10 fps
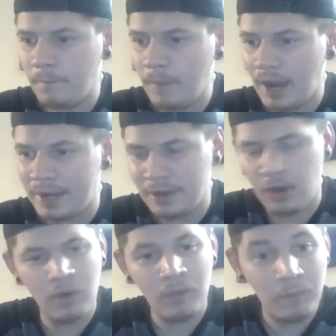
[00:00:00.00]
I
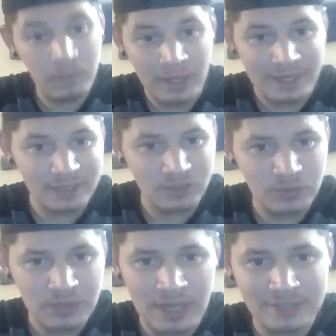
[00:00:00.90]
know, like I told
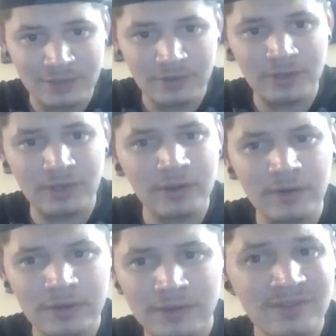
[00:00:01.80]
you guys
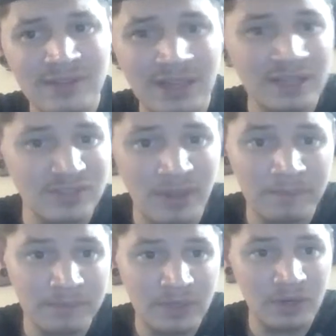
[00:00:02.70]
earlier,
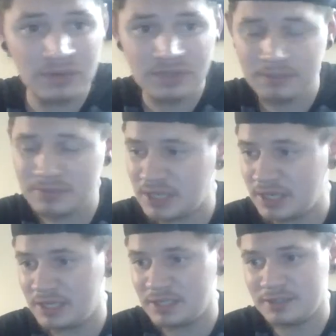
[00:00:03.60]
some
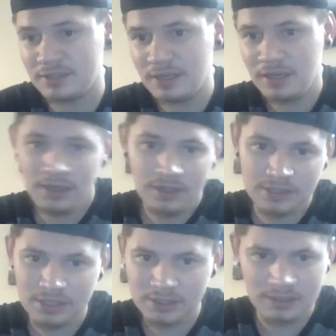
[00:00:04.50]
teens
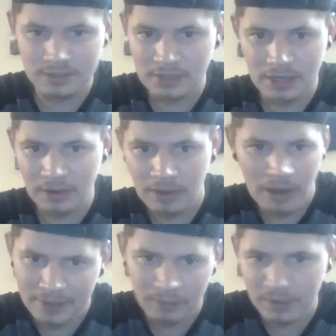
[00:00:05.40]
just,
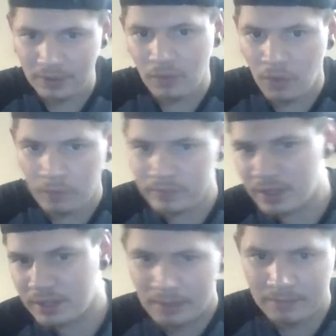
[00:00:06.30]
I don't want to go home
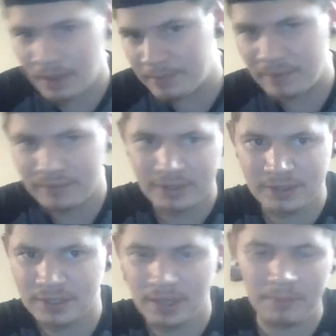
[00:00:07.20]
yet. I'm having a good
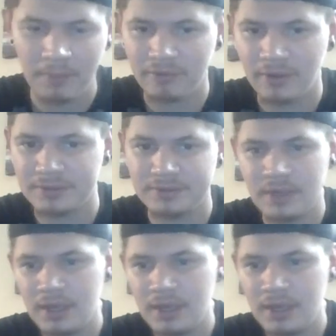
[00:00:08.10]
time with my friends.